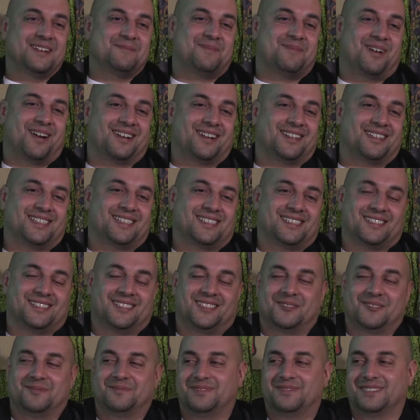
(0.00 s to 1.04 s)
Part of the
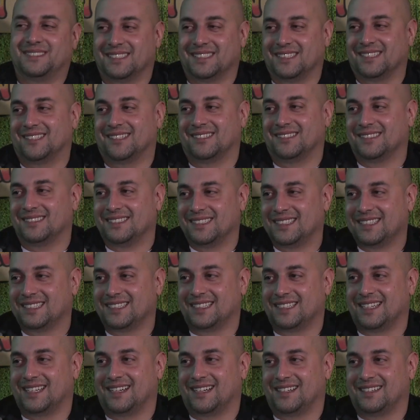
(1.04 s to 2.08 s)
club. So
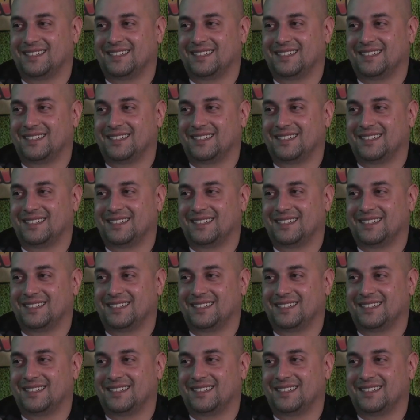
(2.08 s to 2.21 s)
yeah.